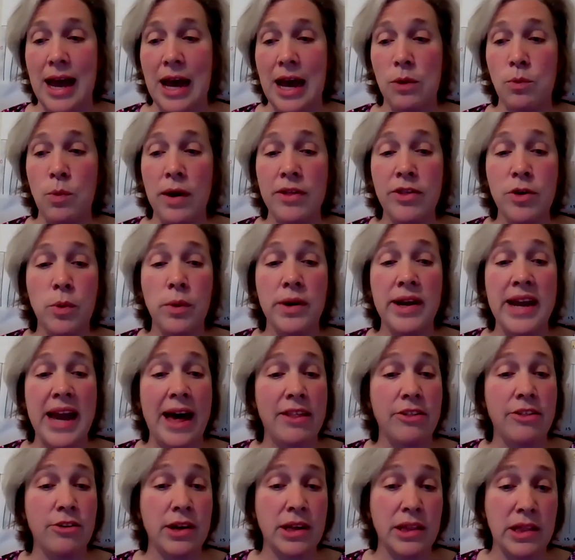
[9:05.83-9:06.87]
And whether we're
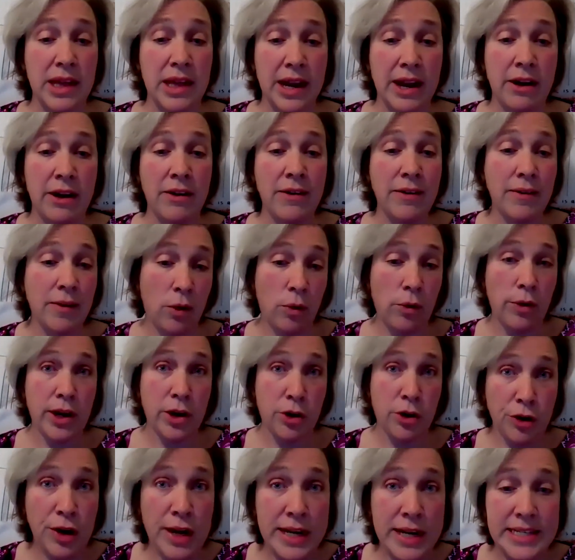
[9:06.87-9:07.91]
gathering there or
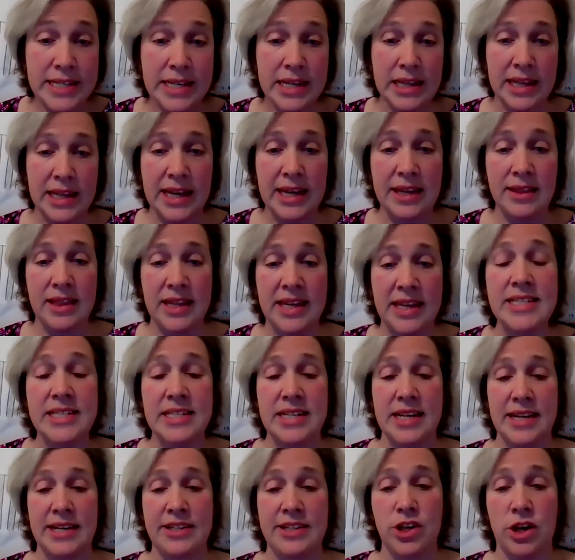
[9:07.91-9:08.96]
increasingly in these
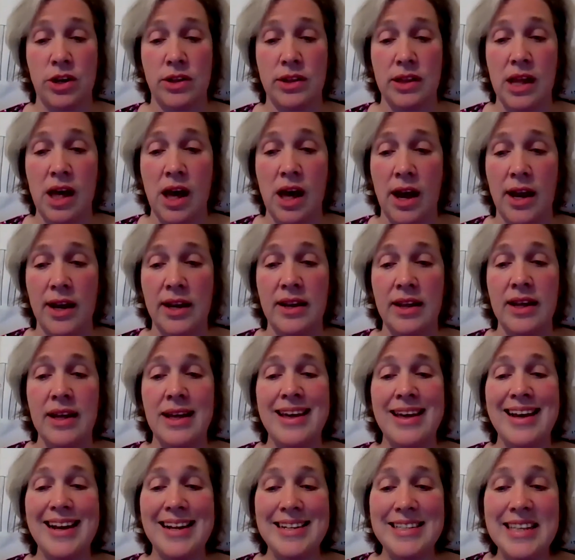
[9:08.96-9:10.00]
days online,
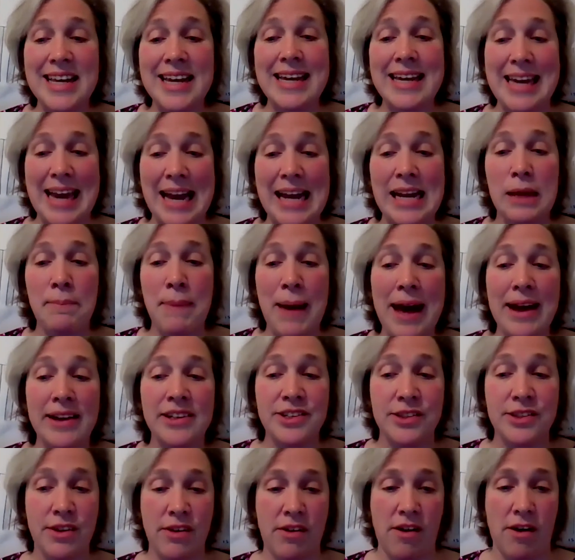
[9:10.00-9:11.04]
it's like getting back
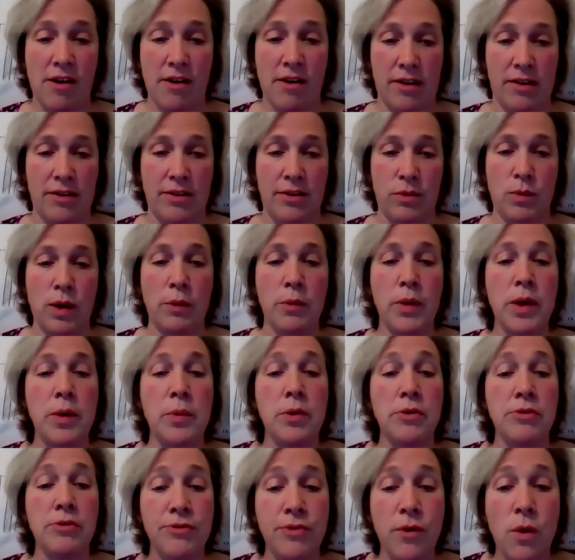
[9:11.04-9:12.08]
to the heart where we
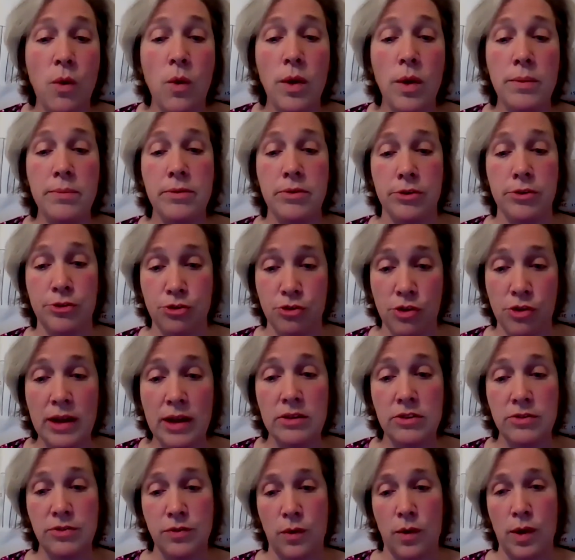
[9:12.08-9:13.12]
were formed or
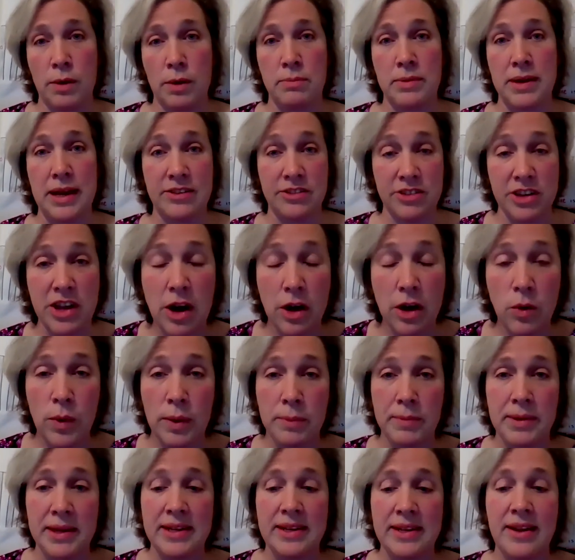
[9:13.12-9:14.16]
transformed as young
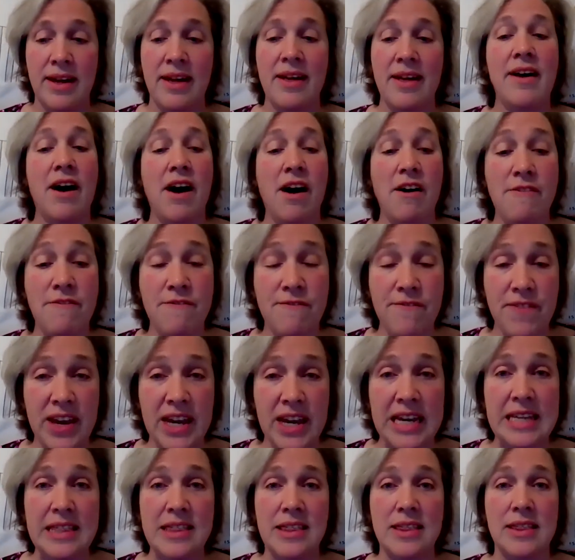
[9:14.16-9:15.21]
women of
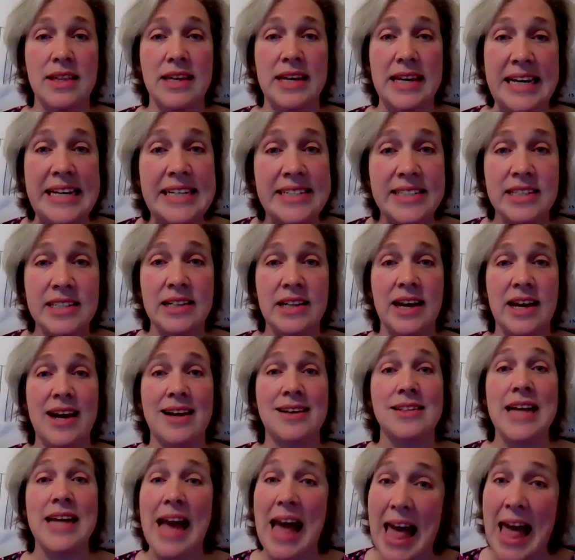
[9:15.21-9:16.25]
faith,
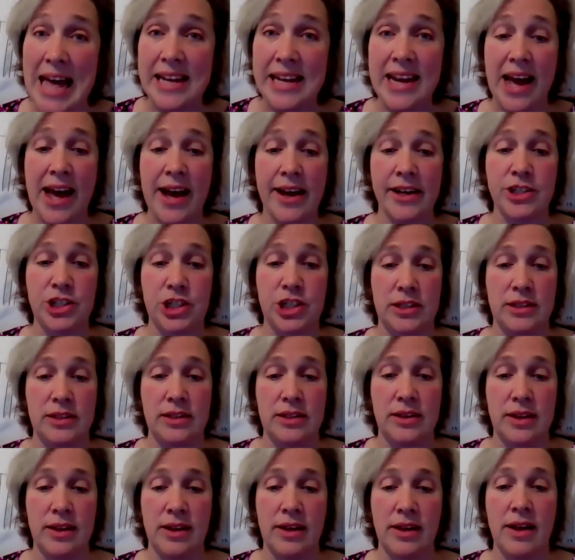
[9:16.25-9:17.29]
intellect, and
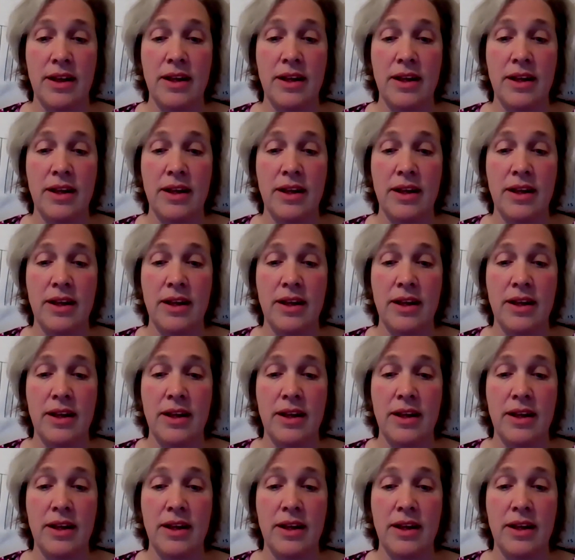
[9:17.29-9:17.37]
action.